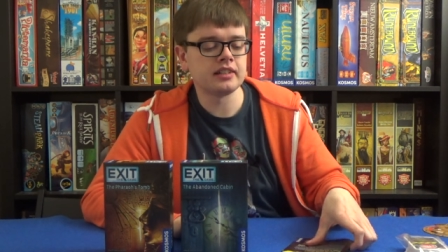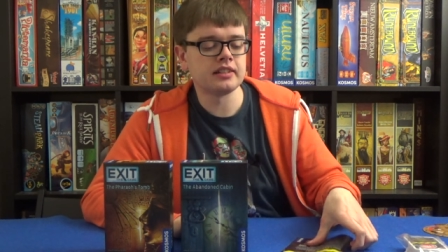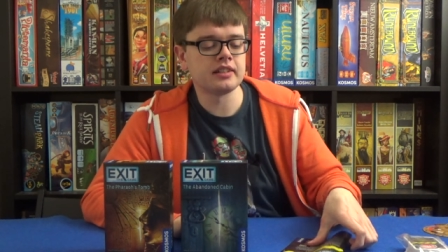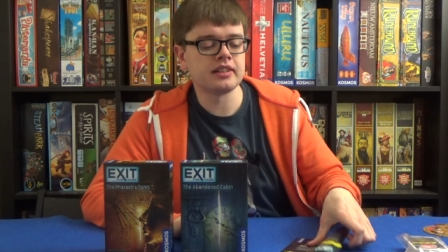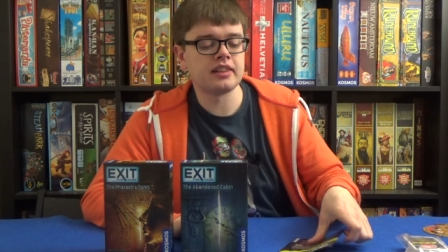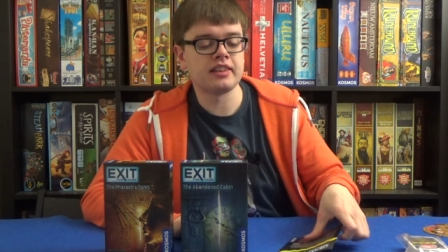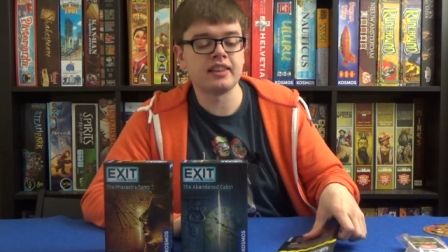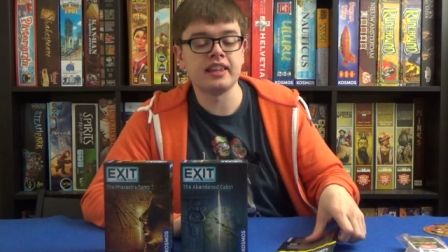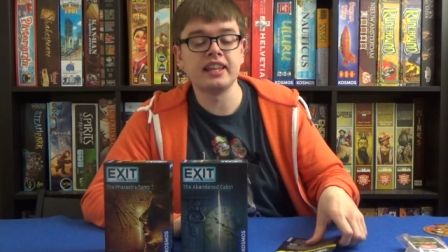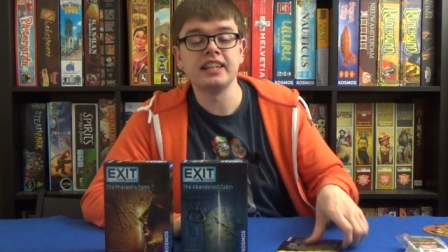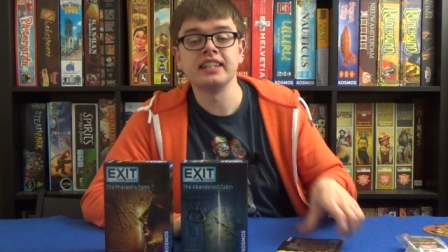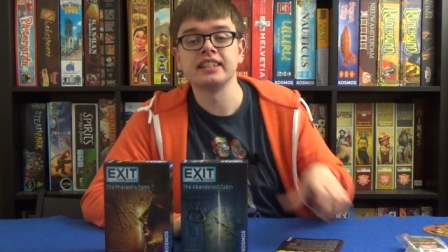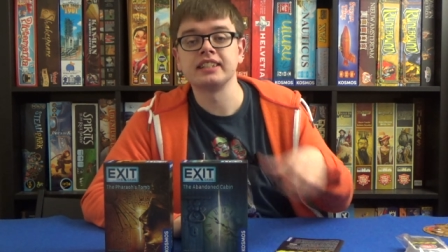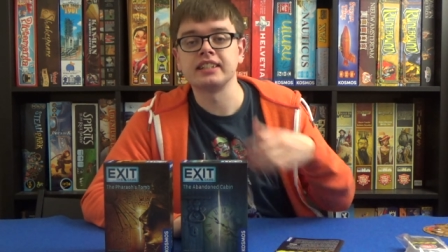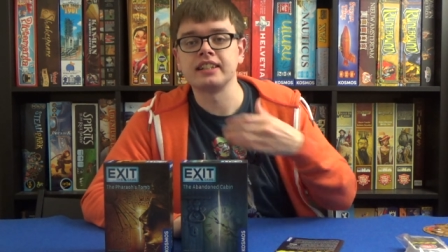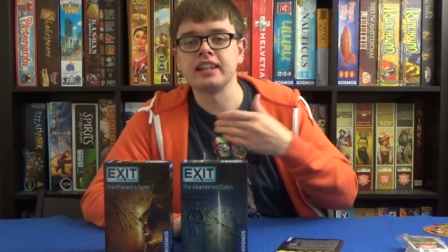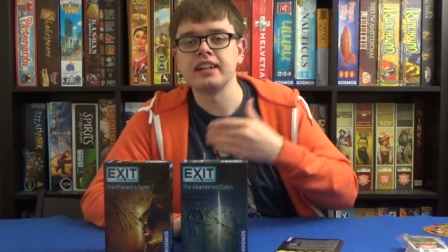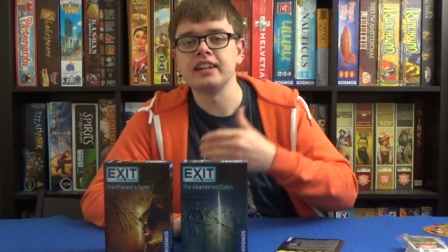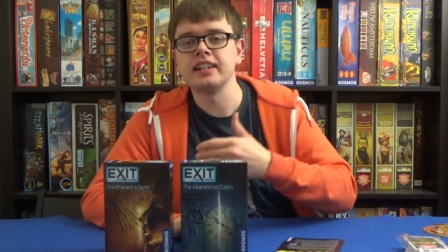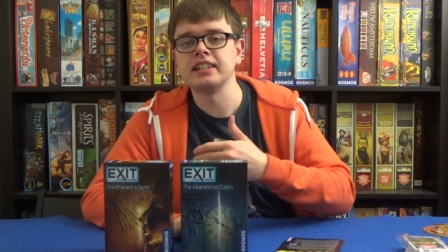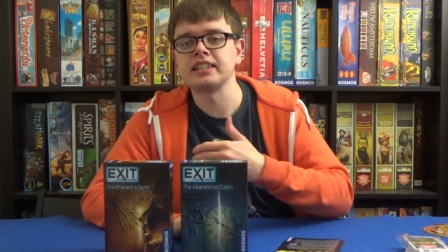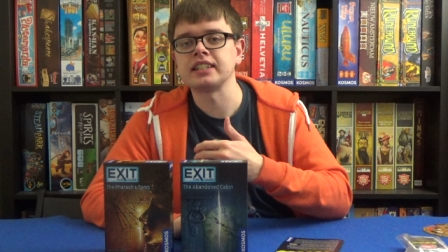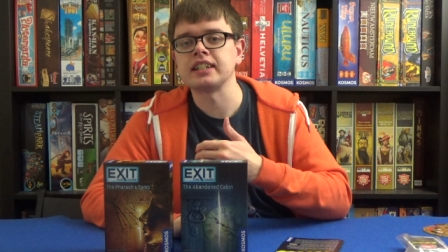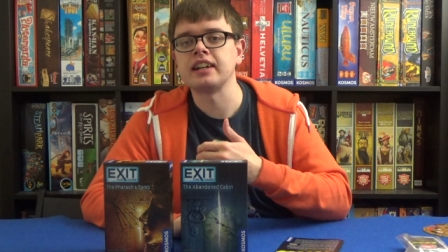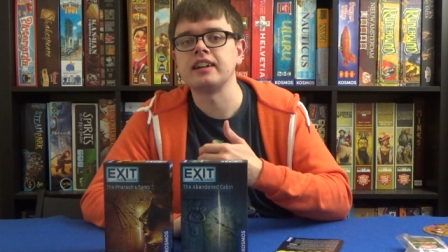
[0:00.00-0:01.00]
things
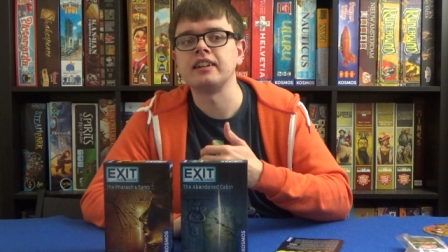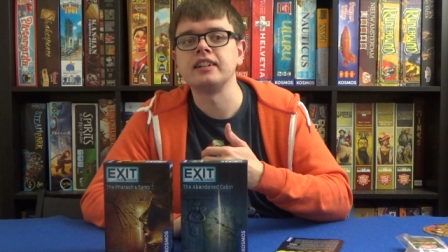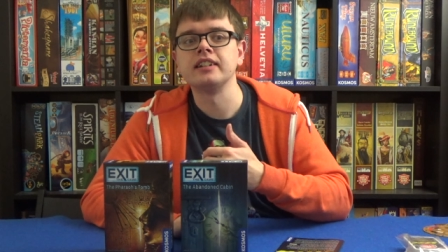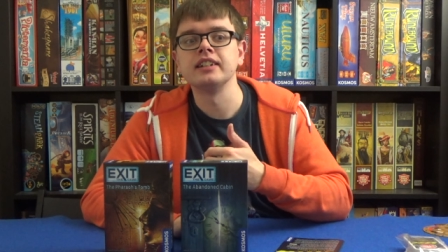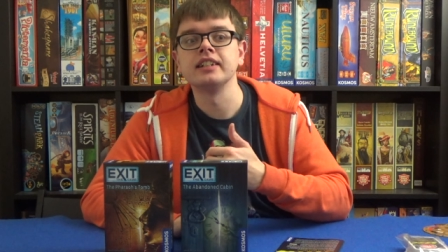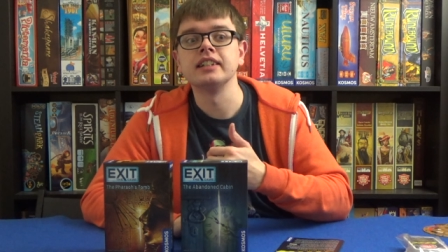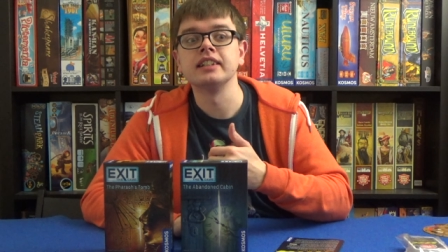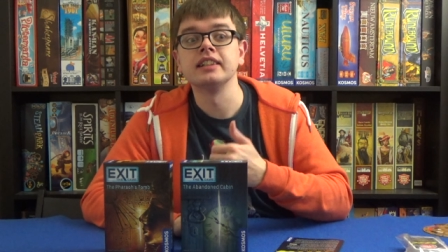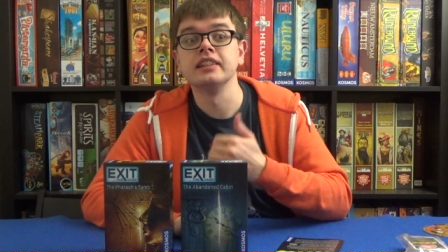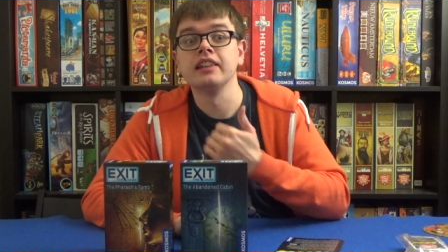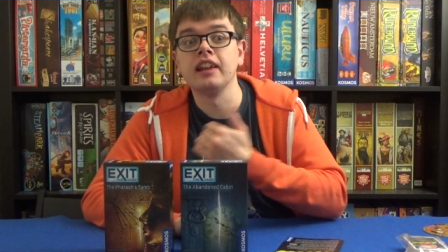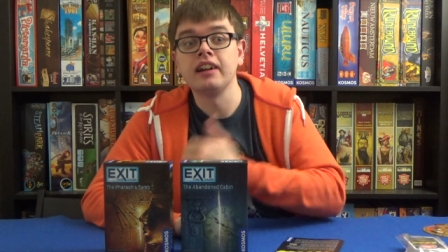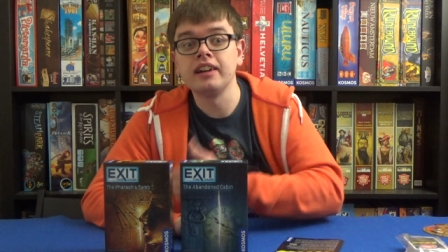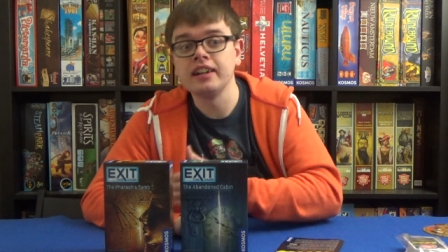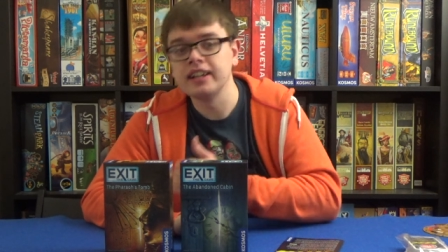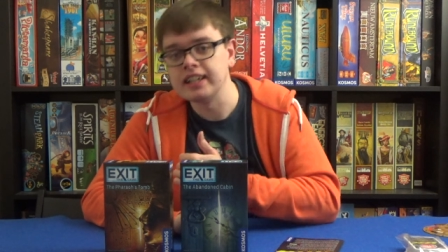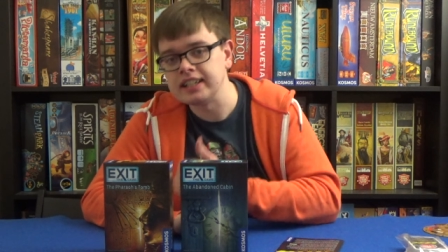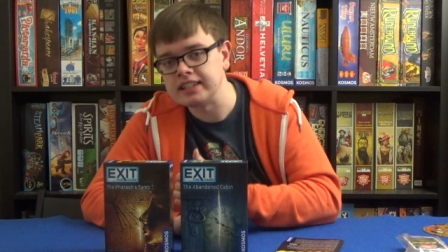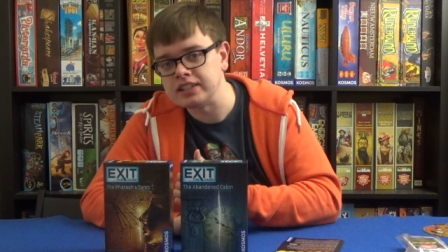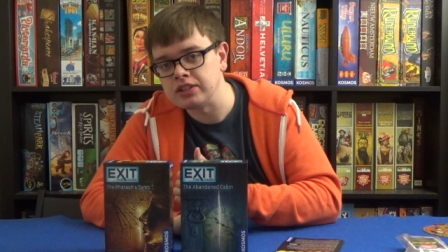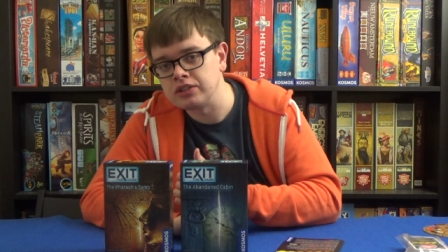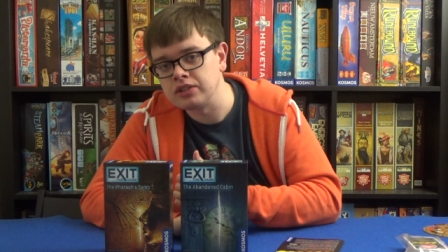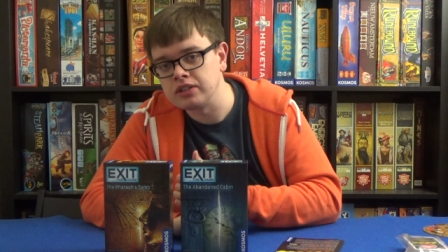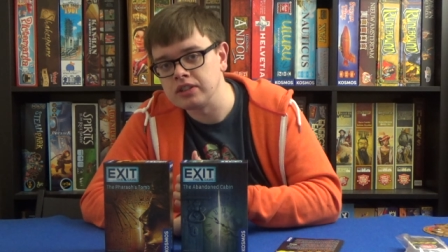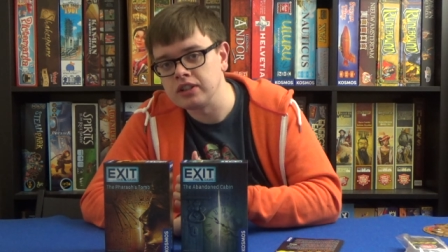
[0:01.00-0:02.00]
that I
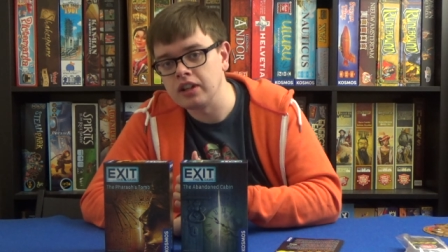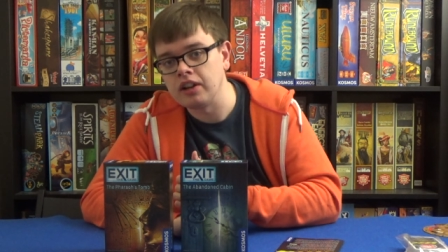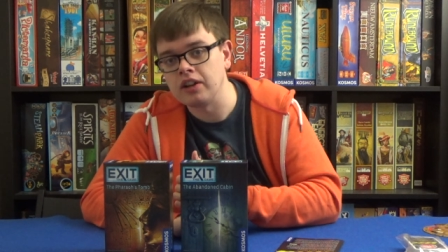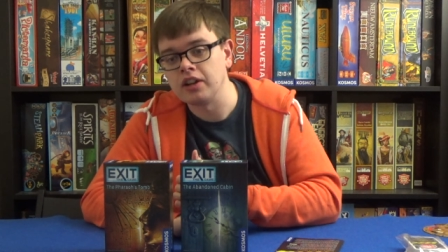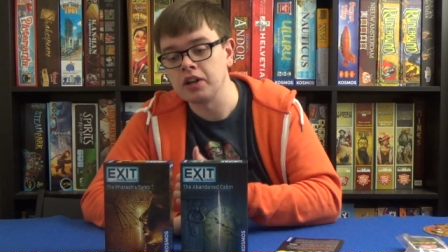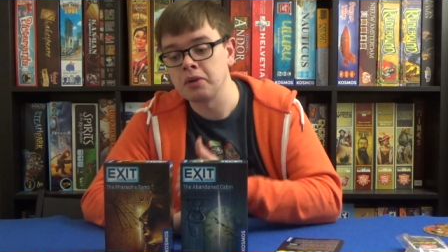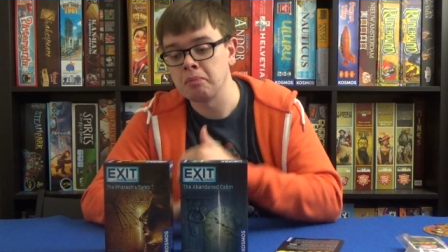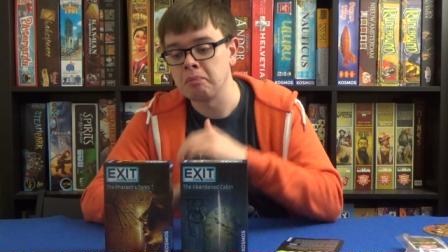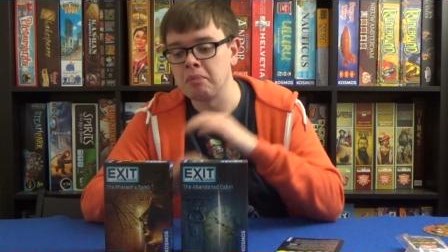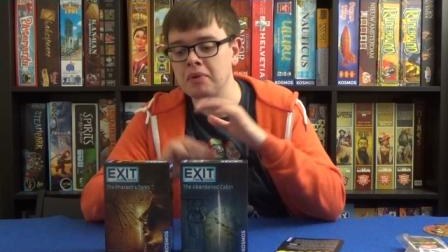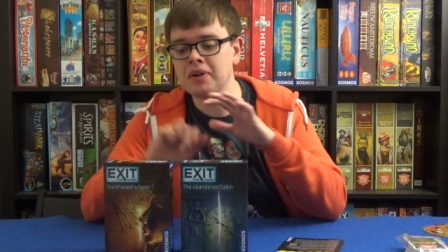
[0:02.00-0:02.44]
liked in Unlock,